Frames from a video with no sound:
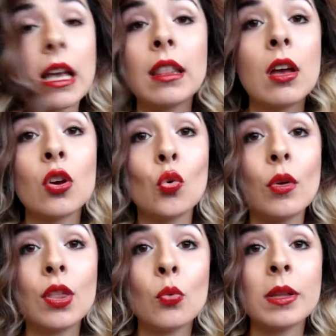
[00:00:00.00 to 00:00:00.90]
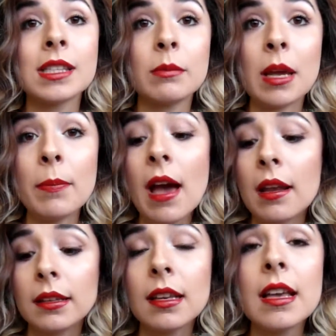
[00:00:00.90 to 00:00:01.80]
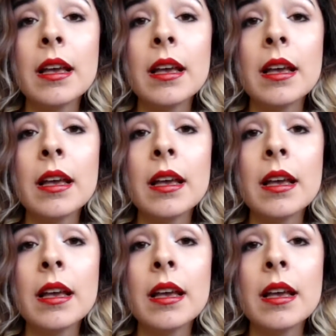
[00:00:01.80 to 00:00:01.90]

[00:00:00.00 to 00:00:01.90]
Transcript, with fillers: along with the ones in my palette.